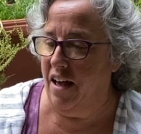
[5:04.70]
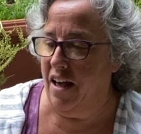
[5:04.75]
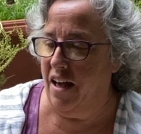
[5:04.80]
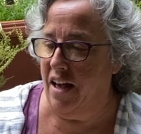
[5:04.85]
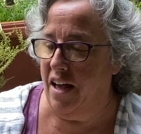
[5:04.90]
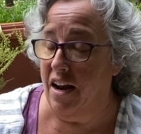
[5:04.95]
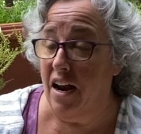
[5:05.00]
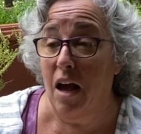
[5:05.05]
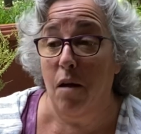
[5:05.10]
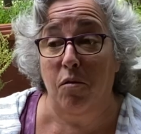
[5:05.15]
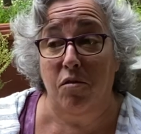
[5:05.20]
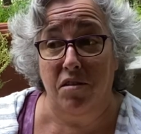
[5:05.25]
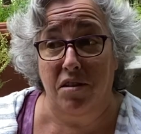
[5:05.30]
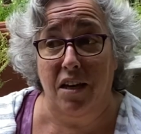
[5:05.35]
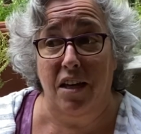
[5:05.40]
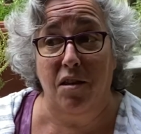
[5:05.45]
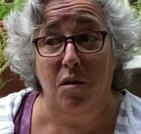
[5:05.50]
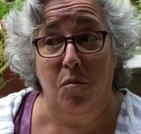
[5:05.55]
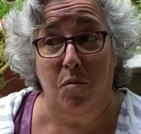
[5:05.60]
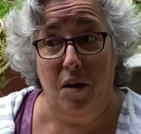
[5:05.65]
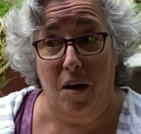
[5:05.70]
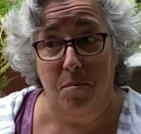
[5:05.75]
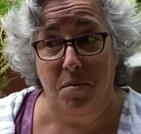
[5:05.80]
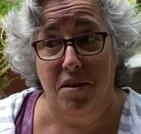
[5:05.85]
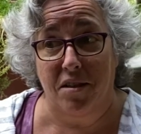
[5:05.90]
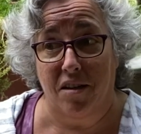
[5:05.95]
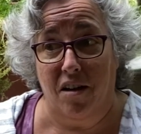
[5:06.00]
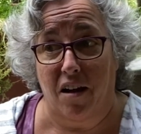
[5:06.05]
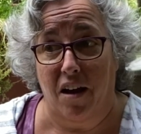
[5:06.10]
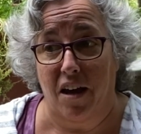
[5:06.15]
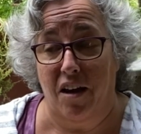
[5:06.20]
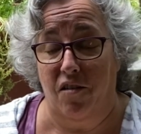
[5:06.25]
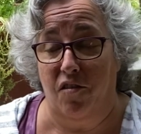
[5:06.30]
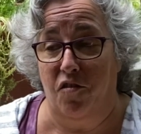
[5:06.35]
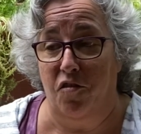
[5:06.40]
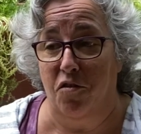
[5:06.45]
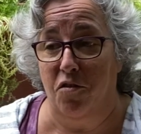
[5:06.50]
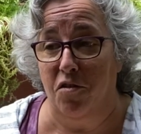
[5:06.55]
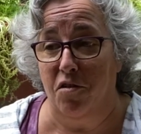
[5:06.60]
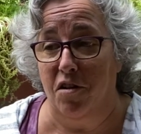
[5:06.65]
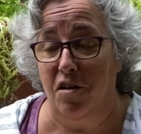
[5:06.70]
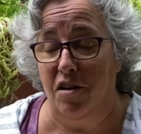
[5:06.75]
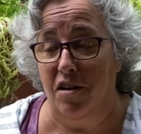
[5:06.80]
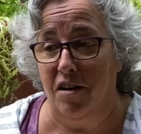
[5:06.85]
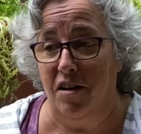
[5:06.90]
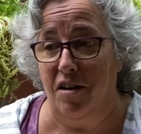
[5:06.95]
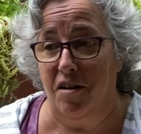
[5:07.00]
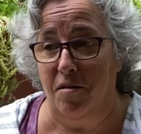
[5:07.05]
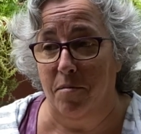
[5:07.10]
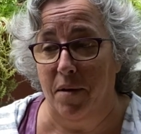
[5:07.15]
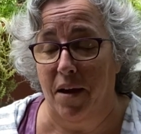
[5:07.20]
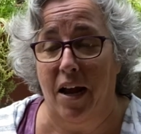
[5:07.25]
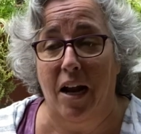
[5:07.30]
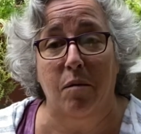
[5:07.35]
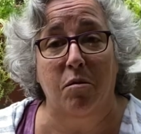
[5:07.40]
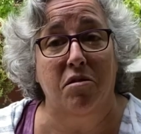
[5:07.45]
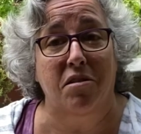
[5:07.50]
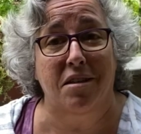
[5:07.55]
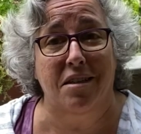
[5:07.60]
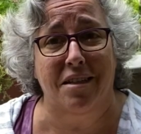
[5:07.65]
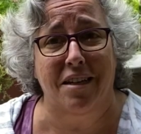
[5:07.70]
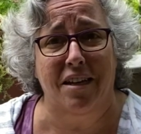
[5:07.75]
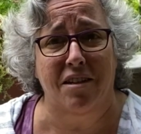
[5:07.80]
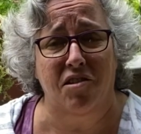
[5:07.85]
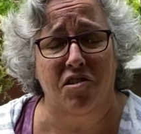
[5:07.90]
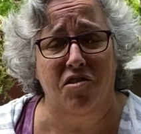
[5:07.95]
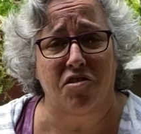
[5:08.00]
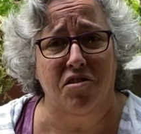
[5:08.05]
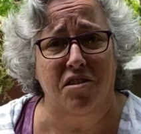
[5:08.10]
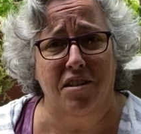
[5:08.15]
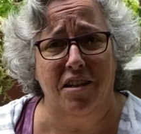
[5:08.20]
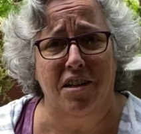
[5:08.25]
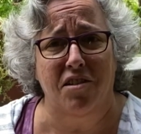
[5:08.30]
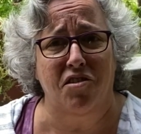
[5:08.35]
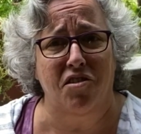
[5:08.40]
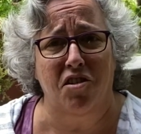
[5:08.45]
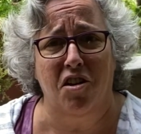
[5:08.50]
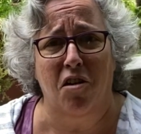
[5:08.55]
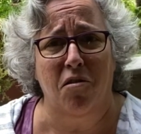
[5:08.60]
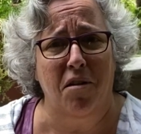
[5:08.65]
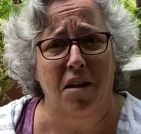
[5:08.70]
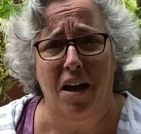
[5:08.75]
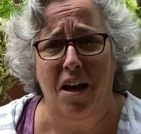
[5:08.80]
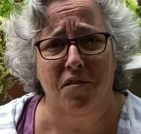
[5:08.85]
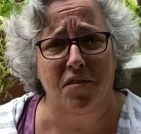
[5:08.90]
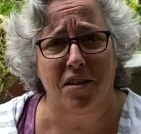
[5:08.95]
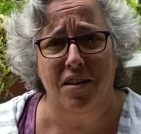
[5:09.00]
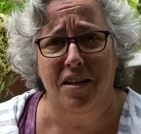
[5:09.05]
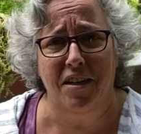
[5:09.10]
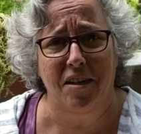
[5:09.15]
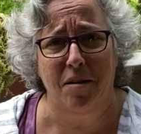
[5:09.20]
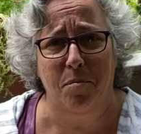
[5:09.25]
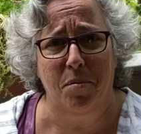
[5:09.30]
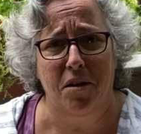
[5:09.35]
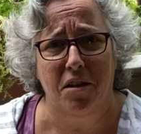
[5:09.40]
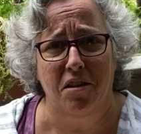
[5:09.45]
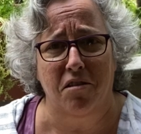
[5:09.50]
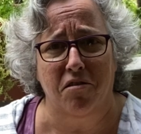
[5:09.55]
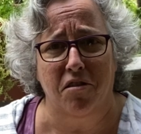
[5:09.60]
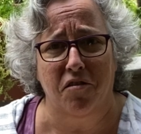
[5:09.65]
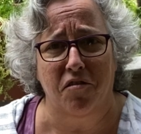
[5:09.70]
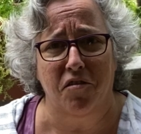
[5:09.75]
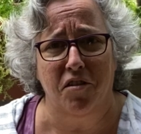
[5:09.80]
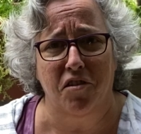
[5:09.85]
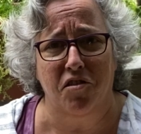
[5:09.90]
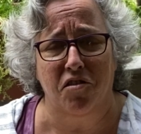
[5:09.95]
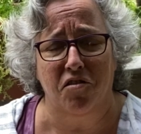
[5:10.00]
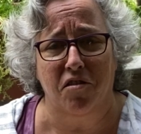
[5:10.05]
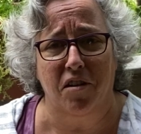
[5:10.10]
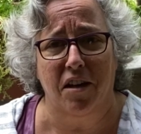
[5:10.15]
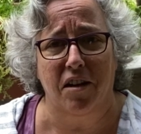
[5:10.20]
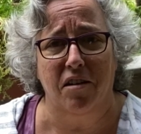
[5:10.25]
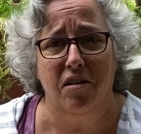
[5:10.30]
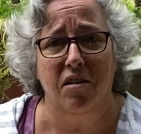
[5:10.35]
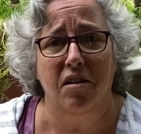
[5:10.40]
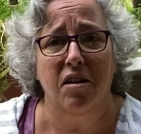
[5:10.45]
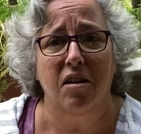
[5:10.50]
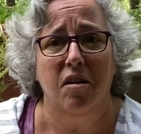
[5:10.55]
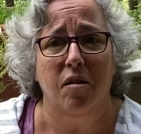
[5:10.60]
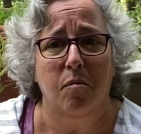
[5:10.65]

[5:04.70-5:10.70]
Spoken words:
and I will say the website for Animal Essentials says you don't have to keep it in the refrigerator,